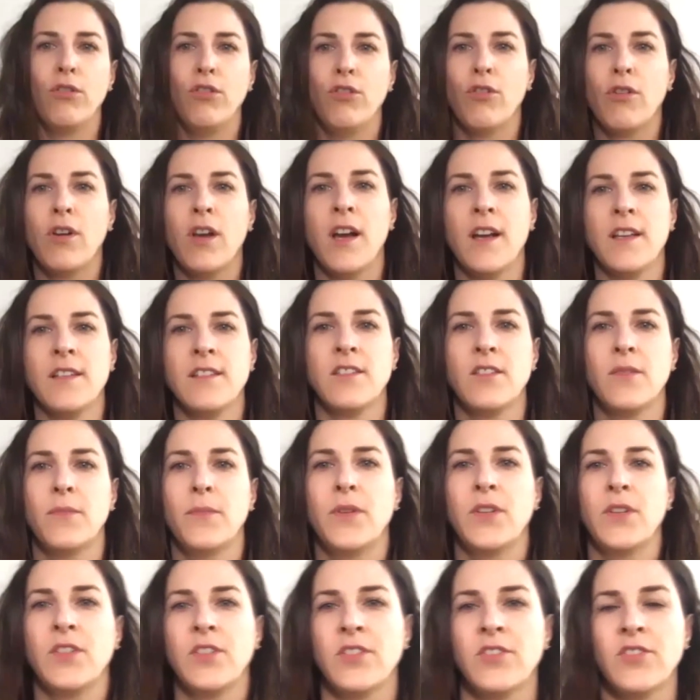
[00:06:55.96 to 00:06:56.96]
your
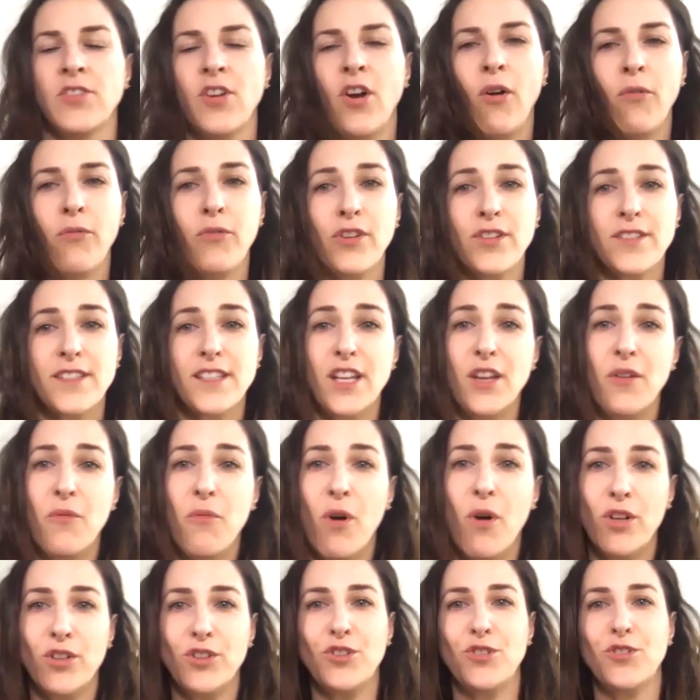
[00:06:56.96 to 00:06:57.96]
customers obviously
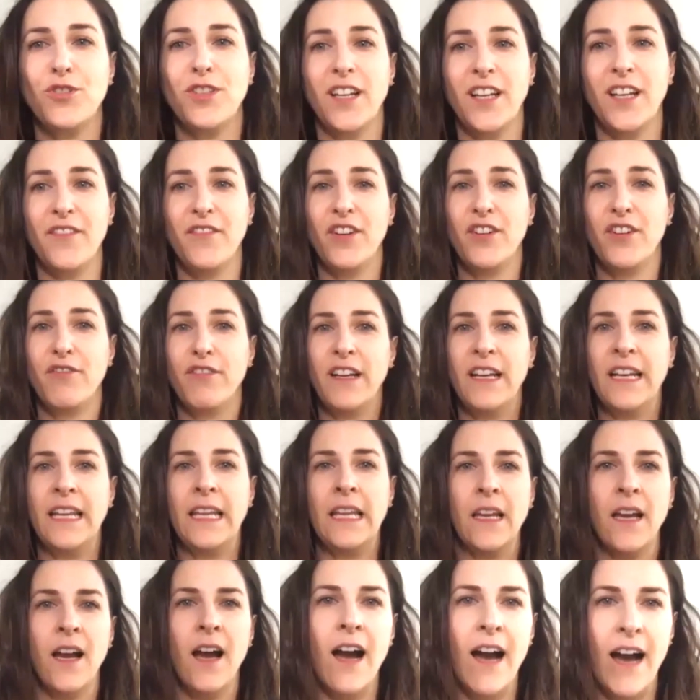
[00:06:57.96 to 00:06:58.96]
want to deliver
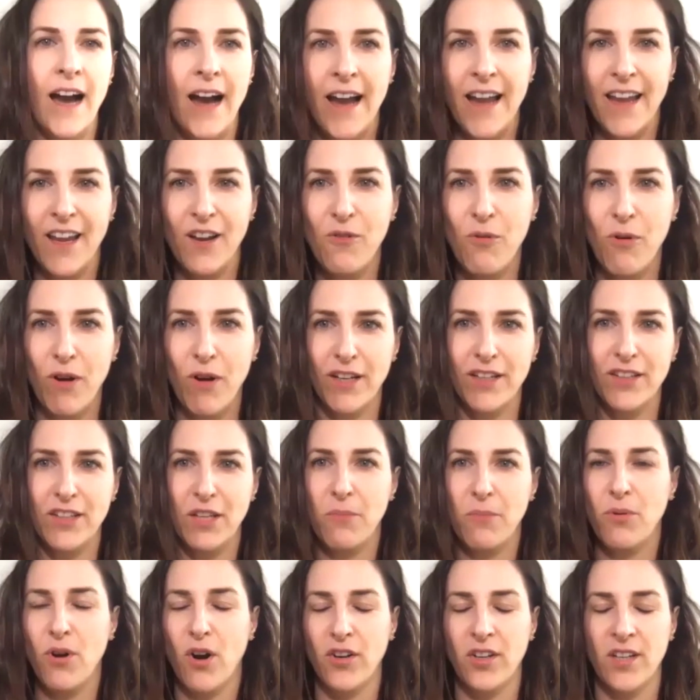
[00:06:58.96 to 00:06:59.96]
really high quality
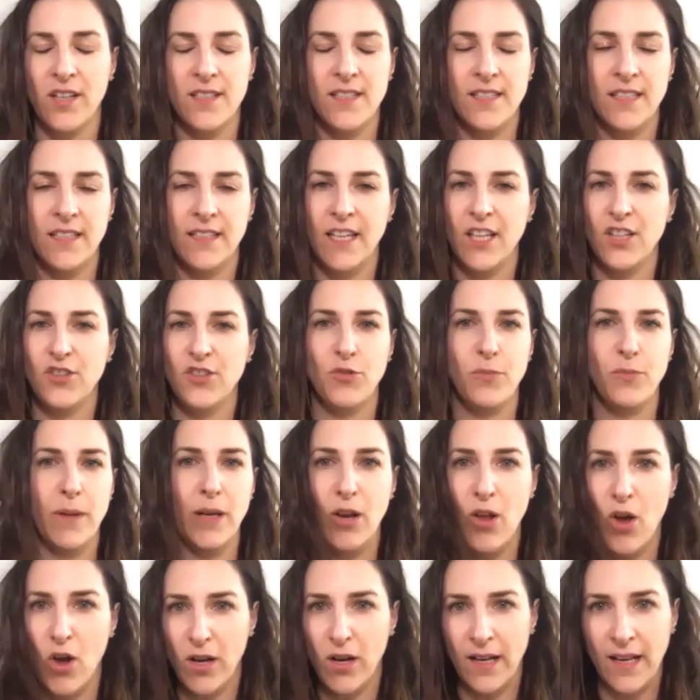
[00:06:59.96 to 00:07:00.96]
products and they should be
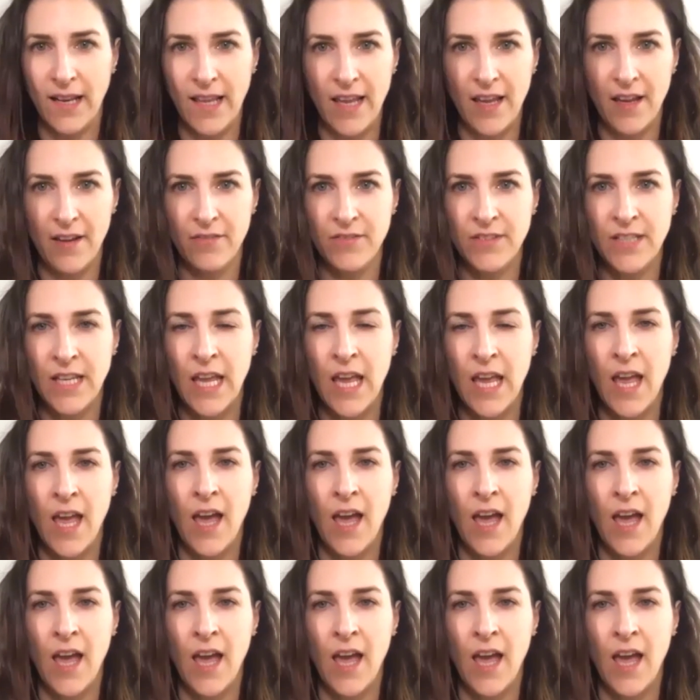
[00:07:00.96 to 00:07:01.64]
long lived.